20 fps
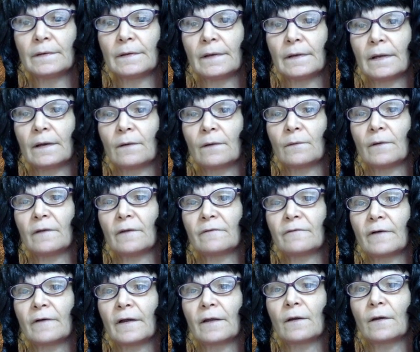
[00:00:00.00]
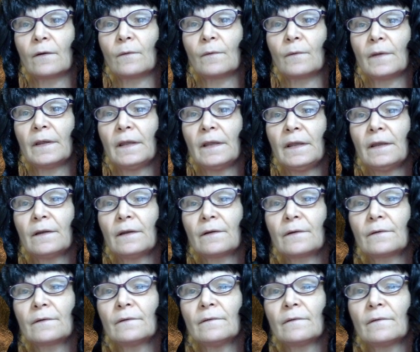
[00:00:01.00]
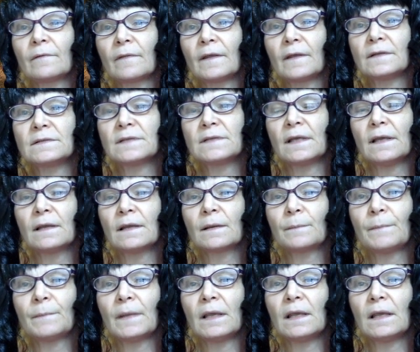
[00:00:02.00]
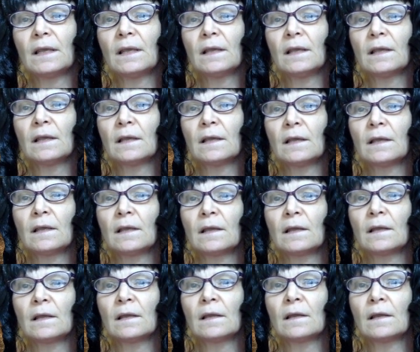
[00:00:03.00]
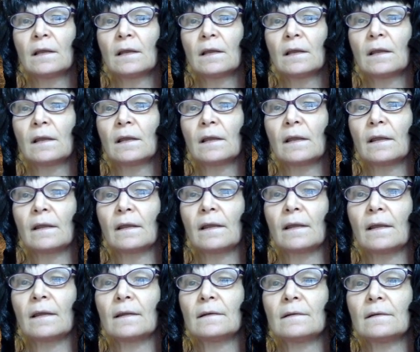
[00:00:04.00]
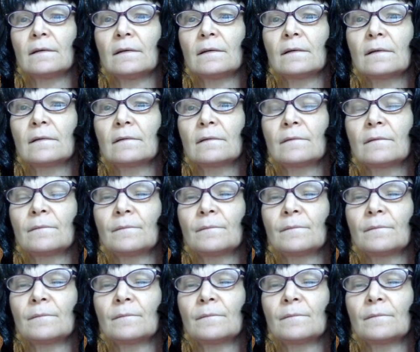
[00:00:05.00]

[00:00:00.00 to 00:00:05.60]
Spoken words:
Now, if I go here, they take me and